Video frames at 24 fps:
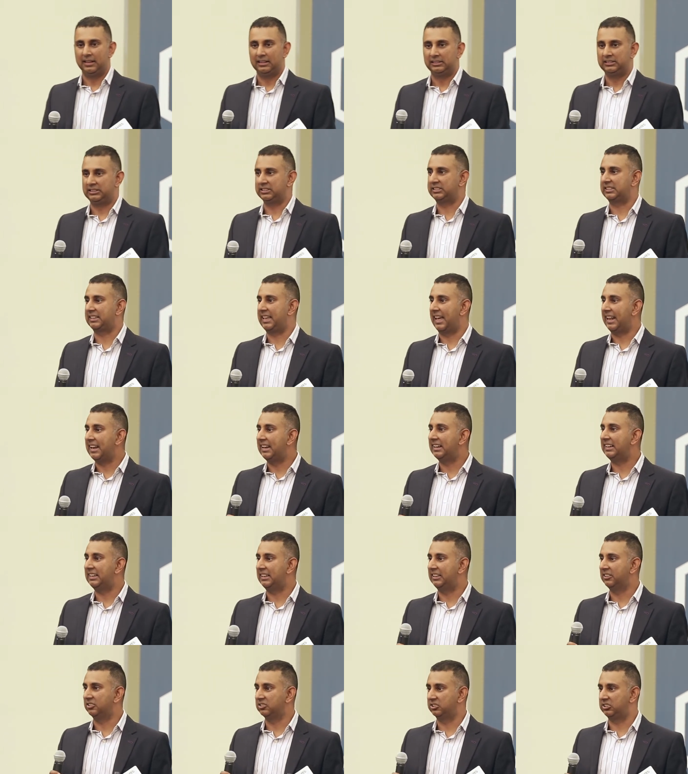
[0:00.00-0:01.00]
just getting
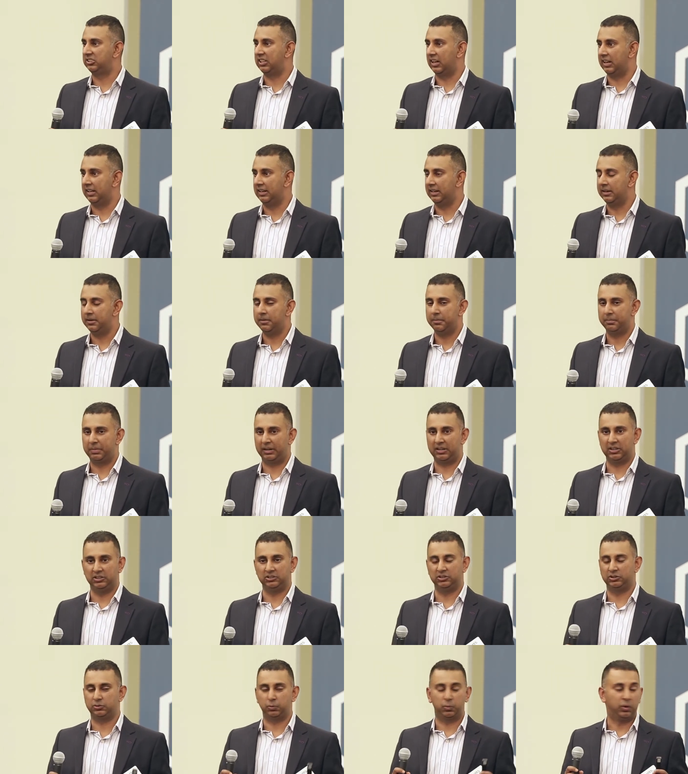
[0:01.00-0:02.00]
deals done
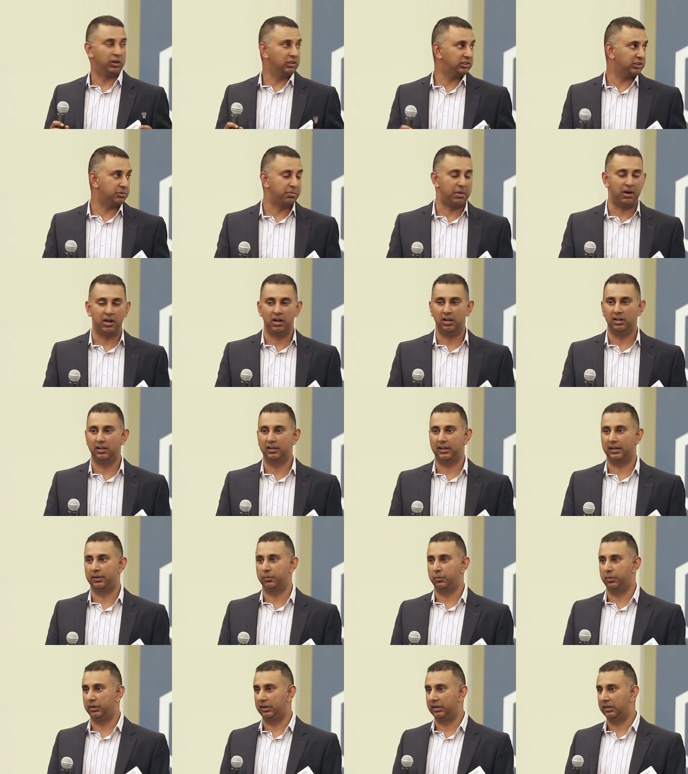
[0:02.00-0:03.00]
because we're small
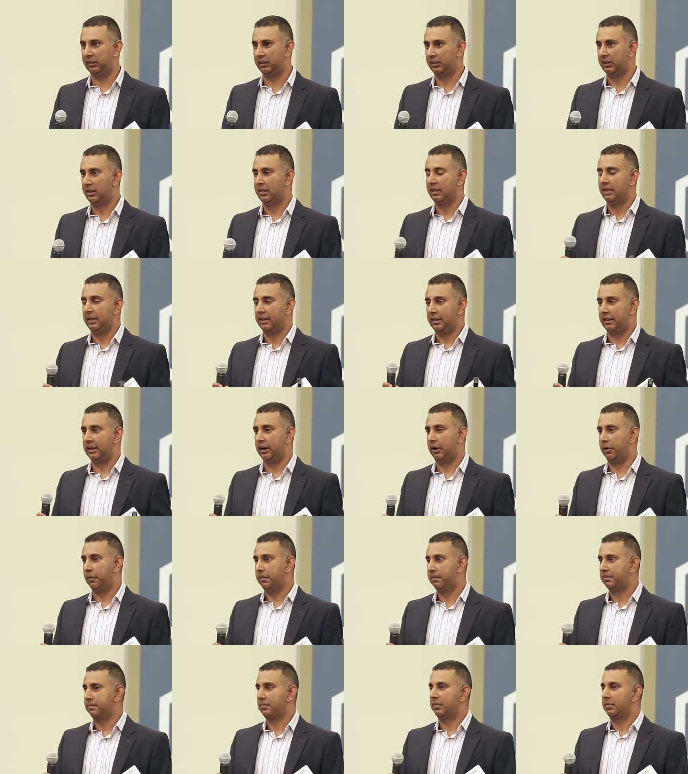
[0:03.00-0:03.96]
and we, you know,